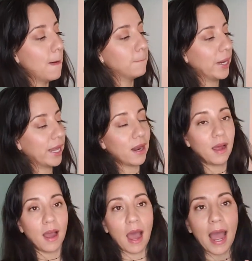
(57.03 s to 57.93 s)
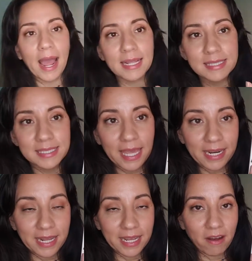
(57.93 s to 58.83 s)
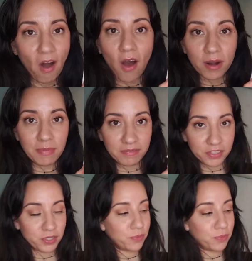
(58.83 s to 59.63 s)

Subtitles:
but I had skating on my vision